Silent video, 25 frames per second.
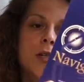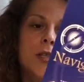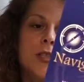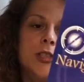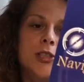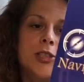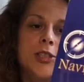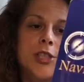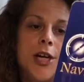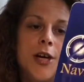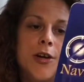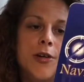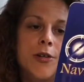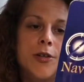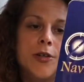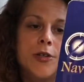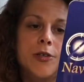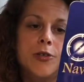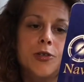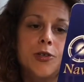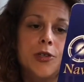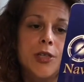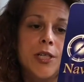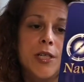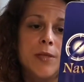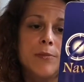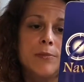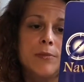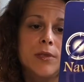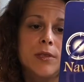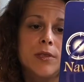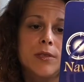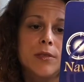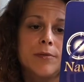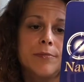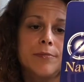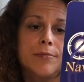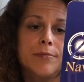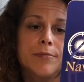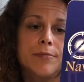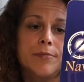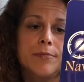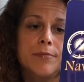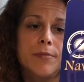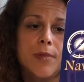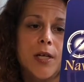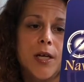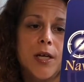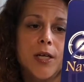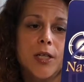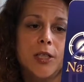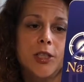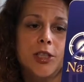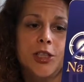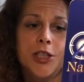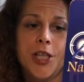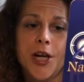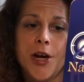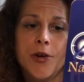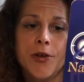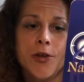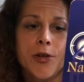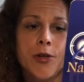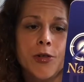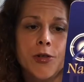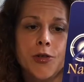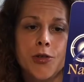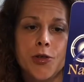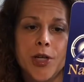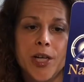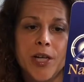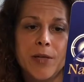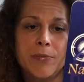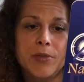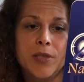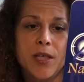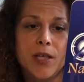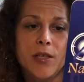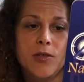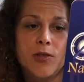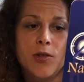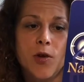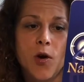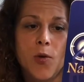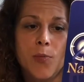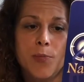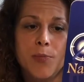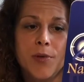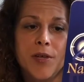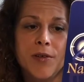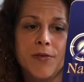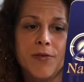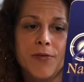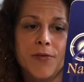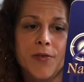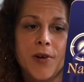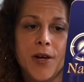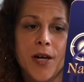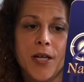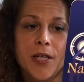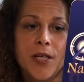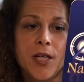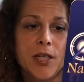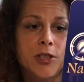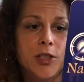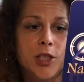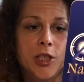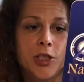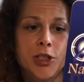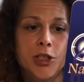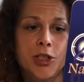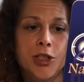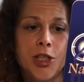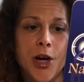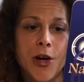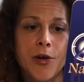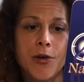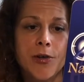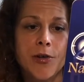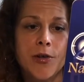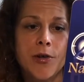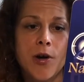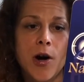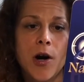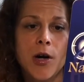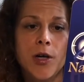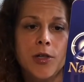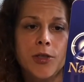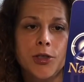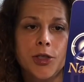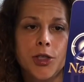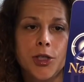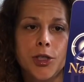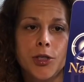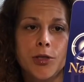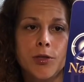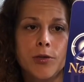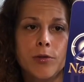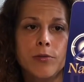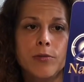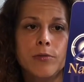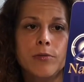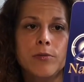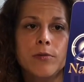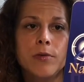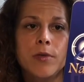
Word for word: Share your dreams. Share your dreams, and don't be afraid to share your heart too.